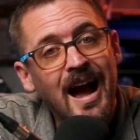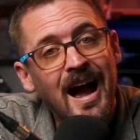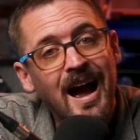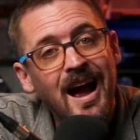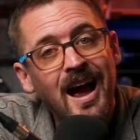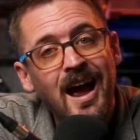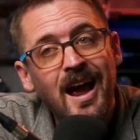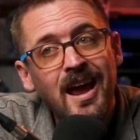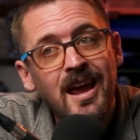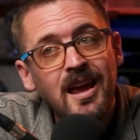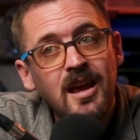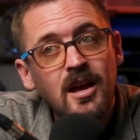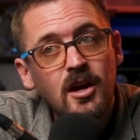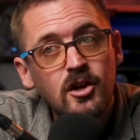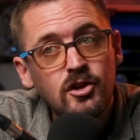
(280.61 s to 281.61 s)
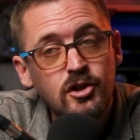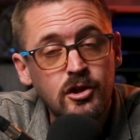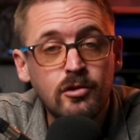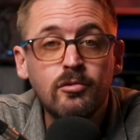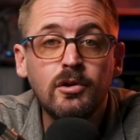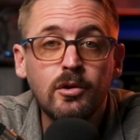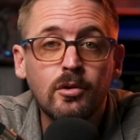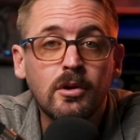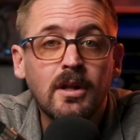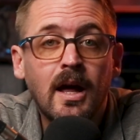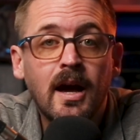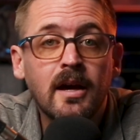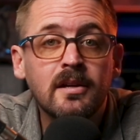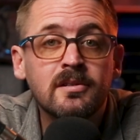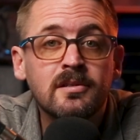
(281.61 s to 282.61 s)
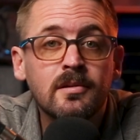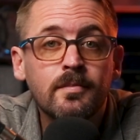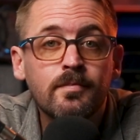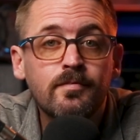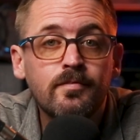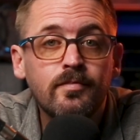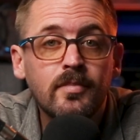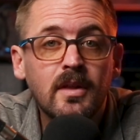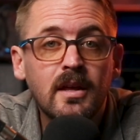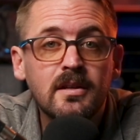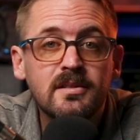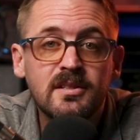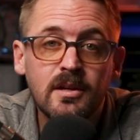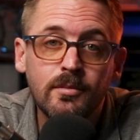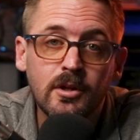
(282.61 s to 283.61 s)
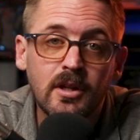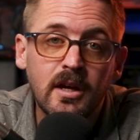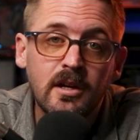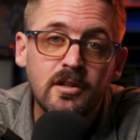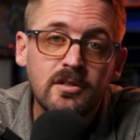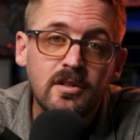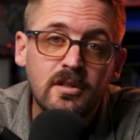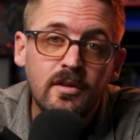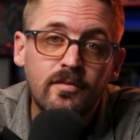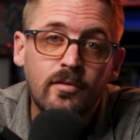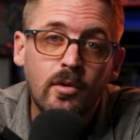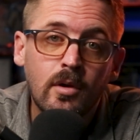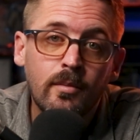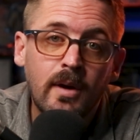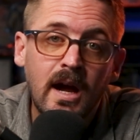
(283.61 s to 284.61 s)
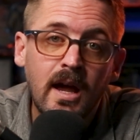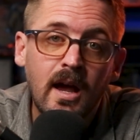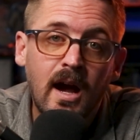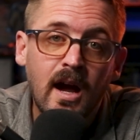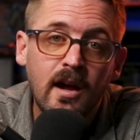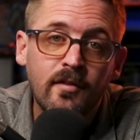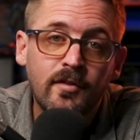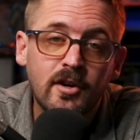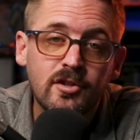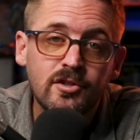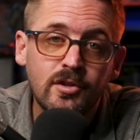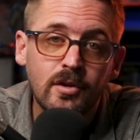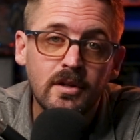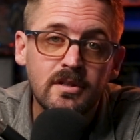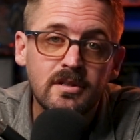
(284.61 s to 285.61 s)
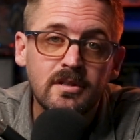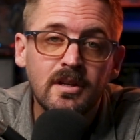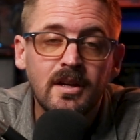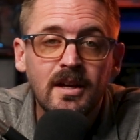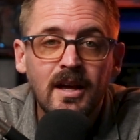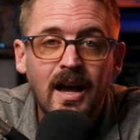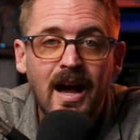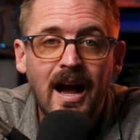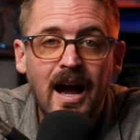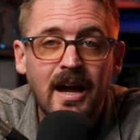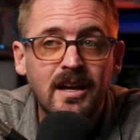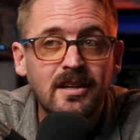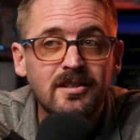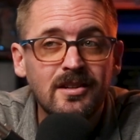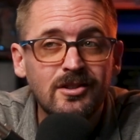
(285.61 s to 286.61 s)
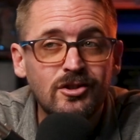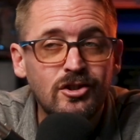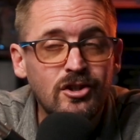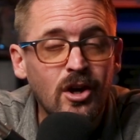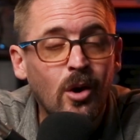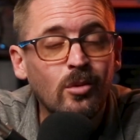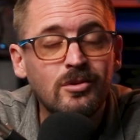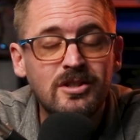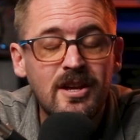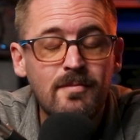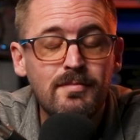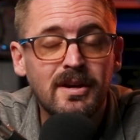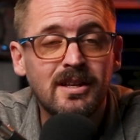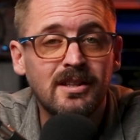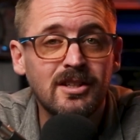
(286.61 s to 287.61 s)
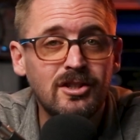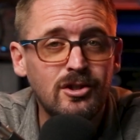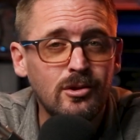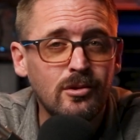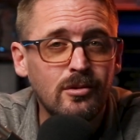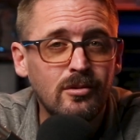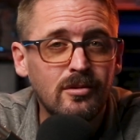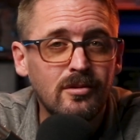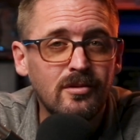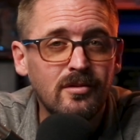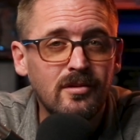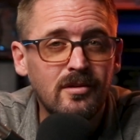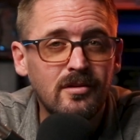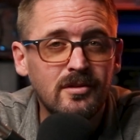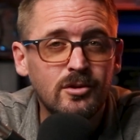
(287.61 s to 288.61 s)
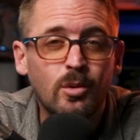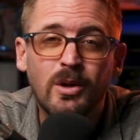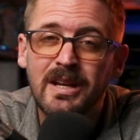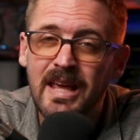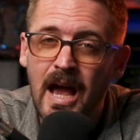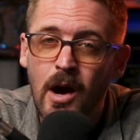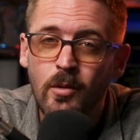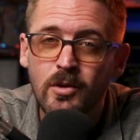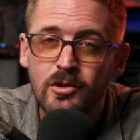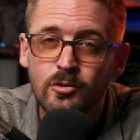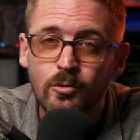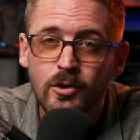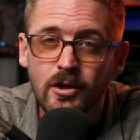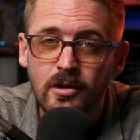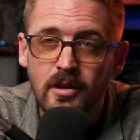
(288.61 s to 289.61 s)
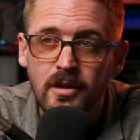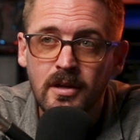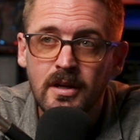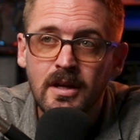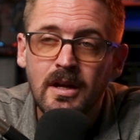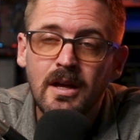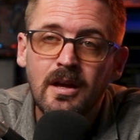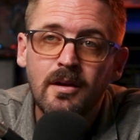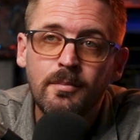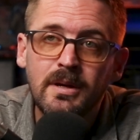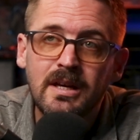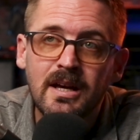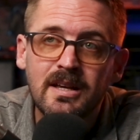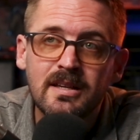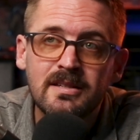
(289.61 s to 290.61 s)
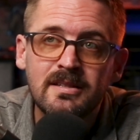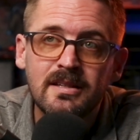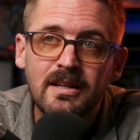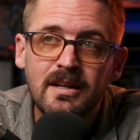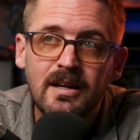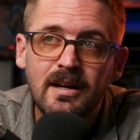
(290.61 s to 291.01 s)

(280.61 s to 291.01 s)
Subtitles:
I do utilize simulators for my IFR students. I don't typically do 20 hours worth because